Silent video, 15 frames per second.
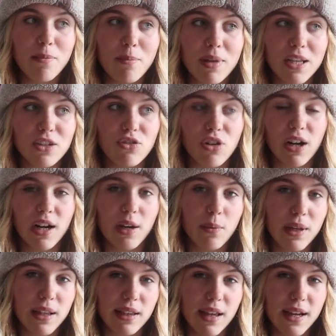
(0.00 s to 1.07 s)
me struggling
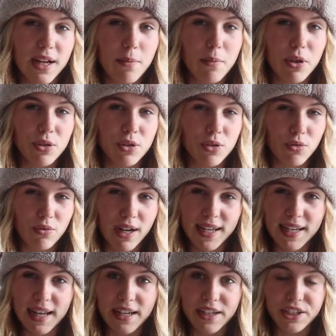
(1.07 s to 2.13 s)
with like emotional
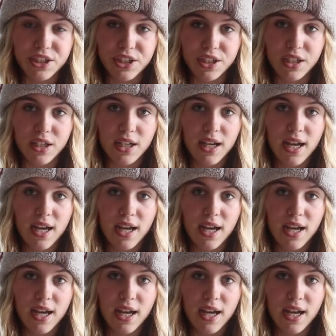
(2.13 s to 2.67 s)
regulation,